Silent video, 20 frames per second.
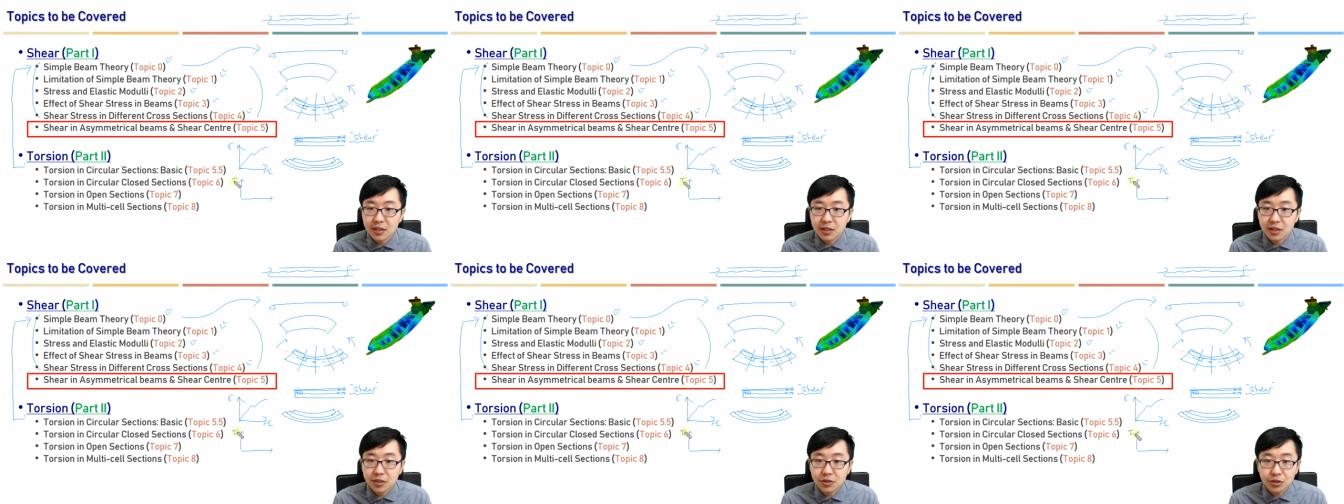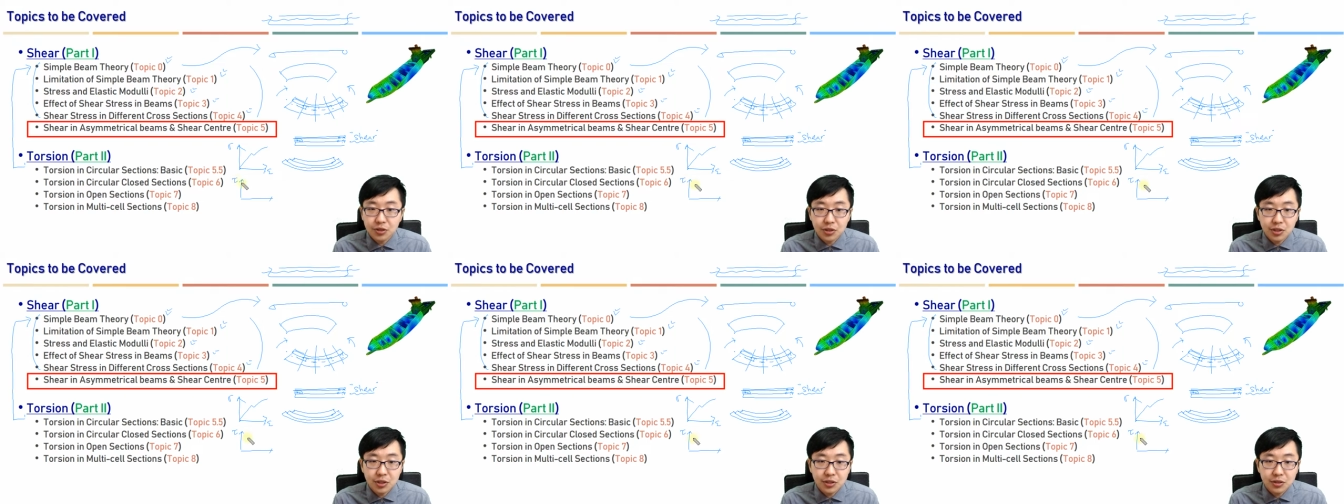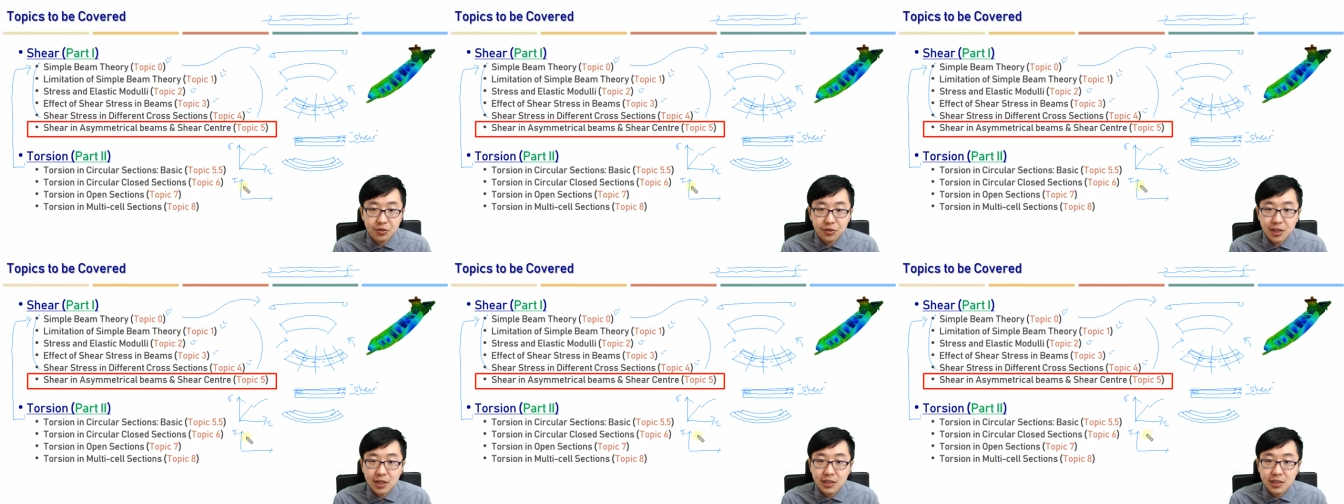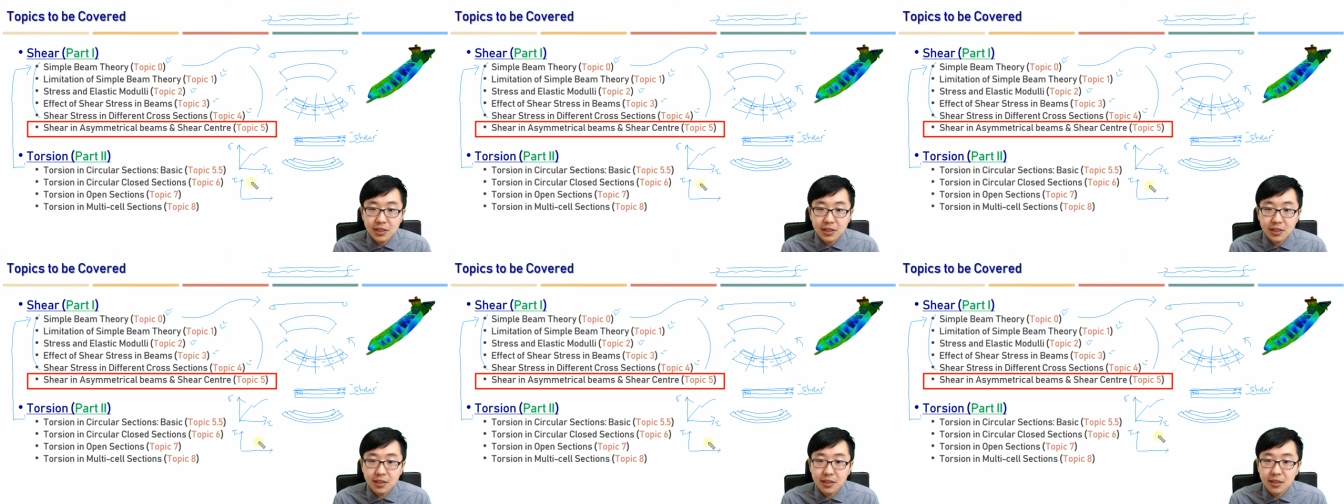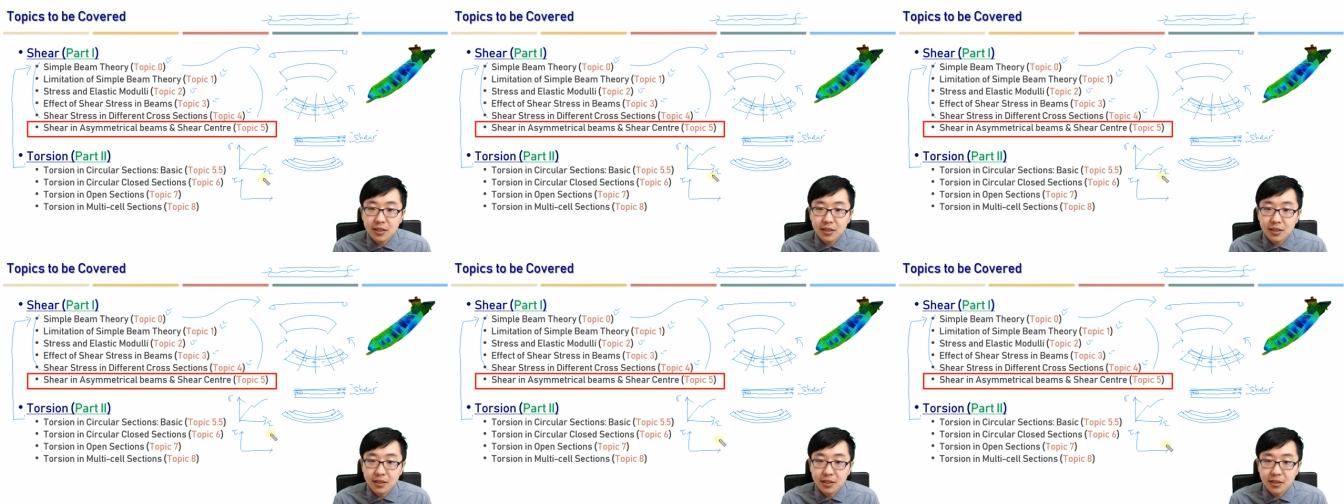shear stress
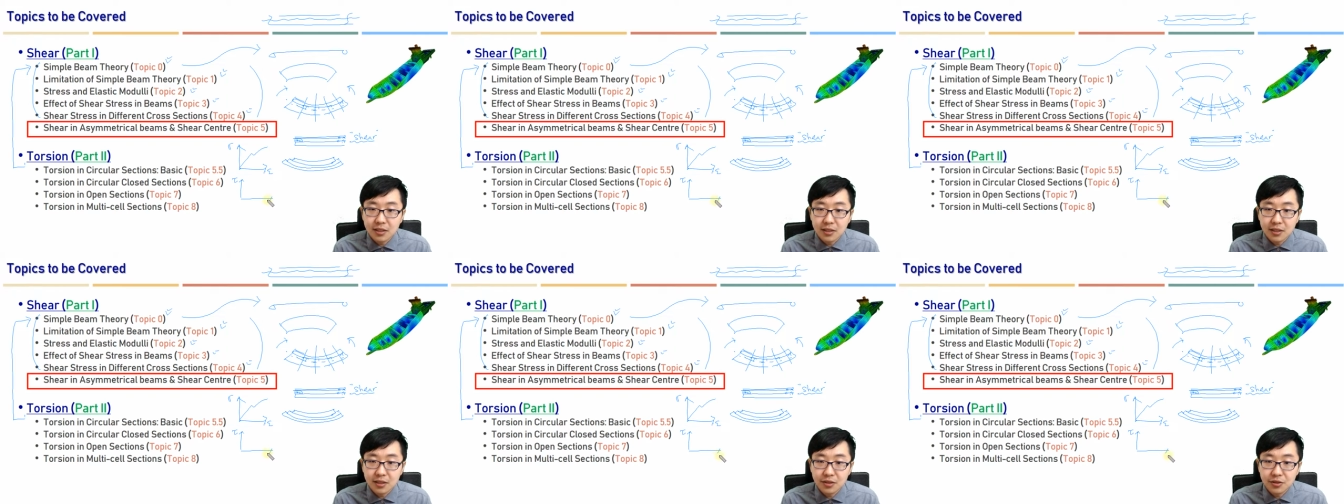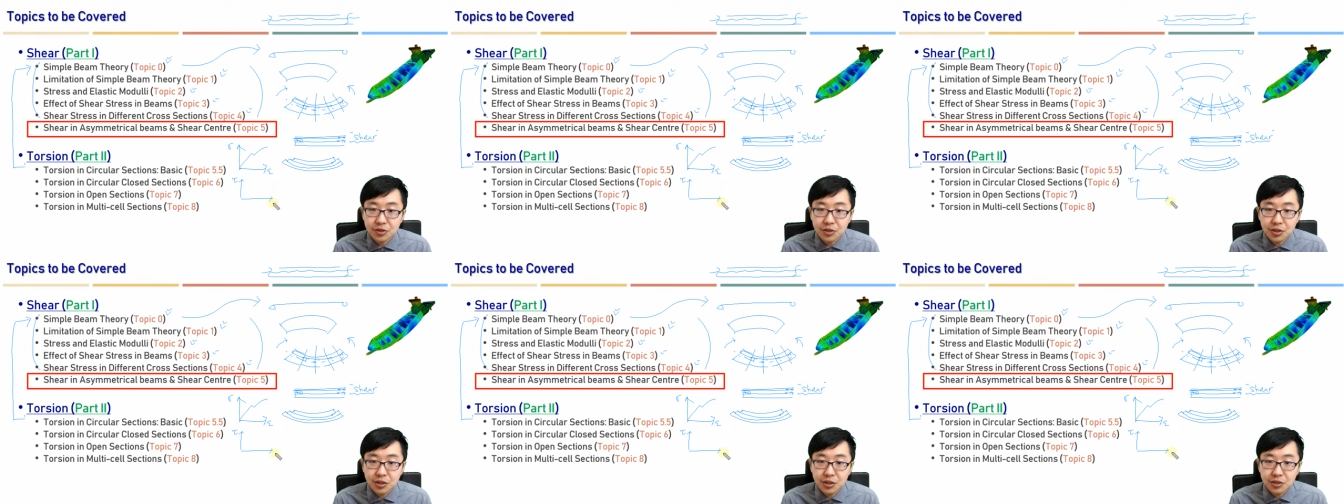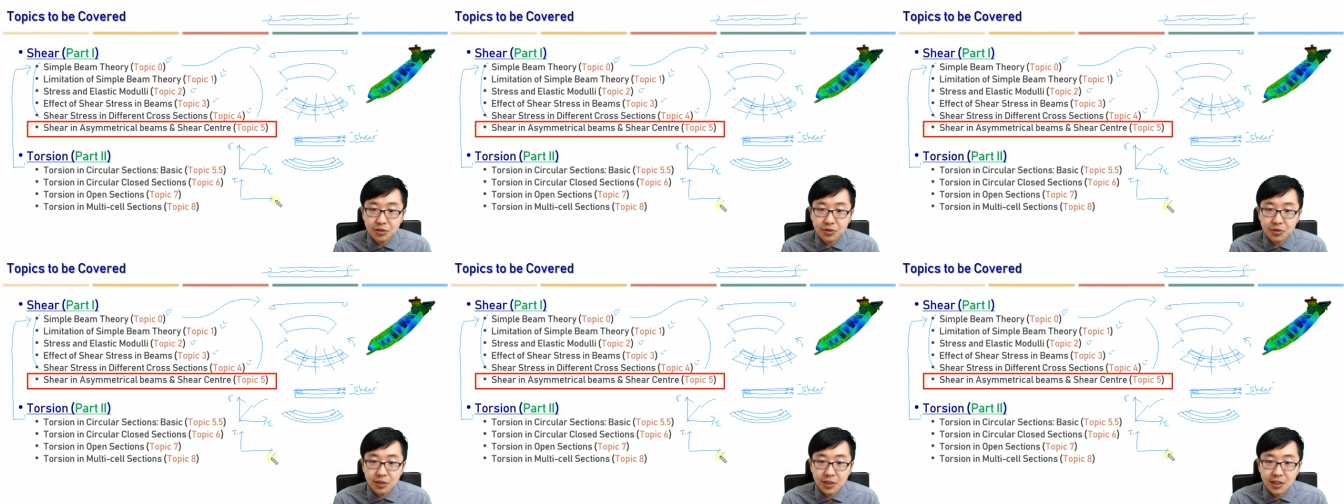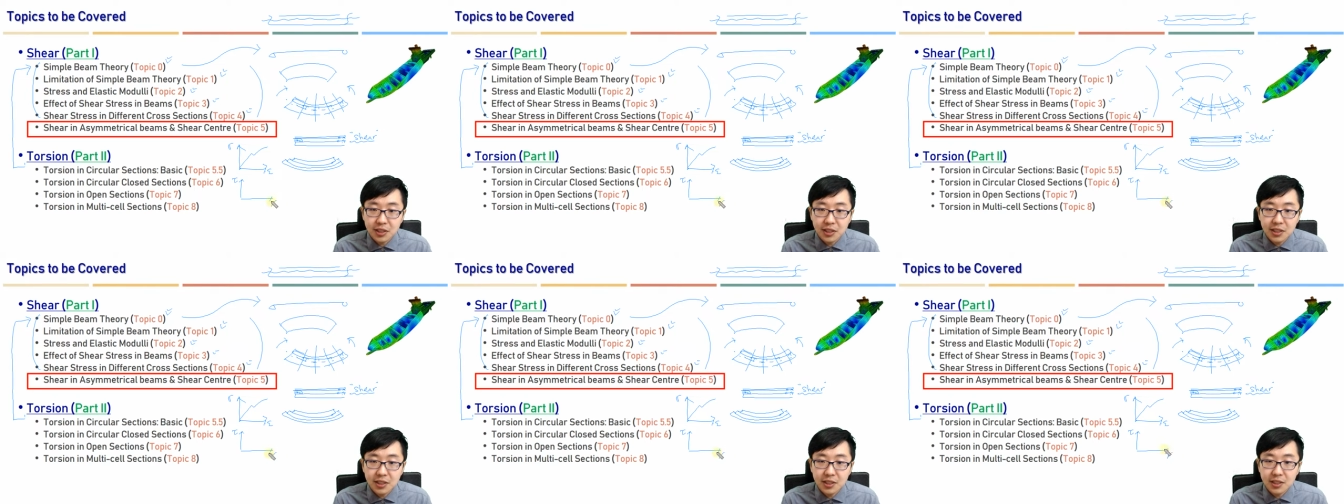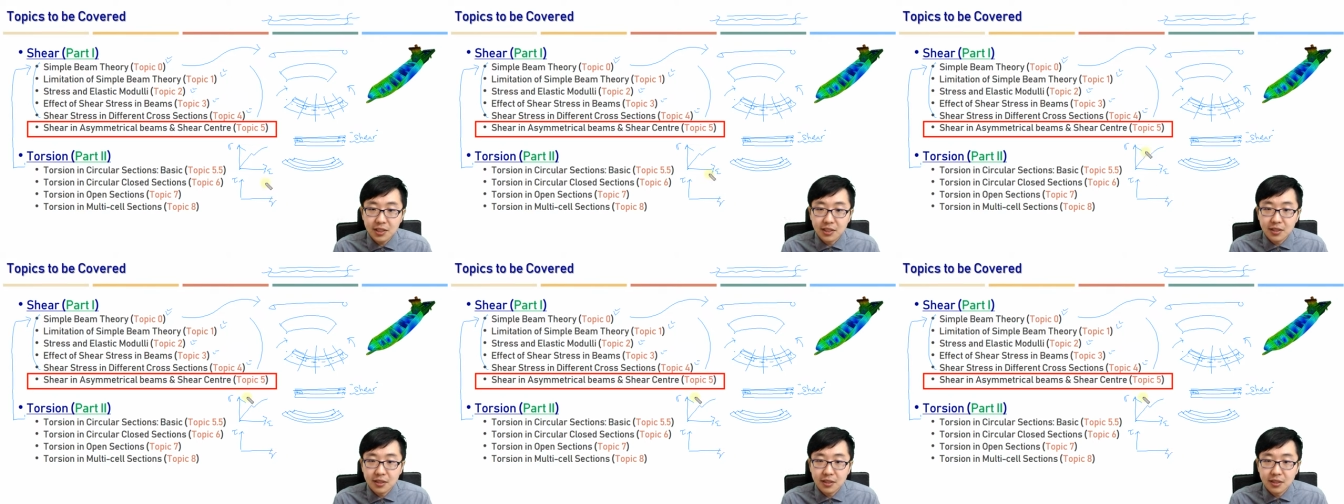and shear strain.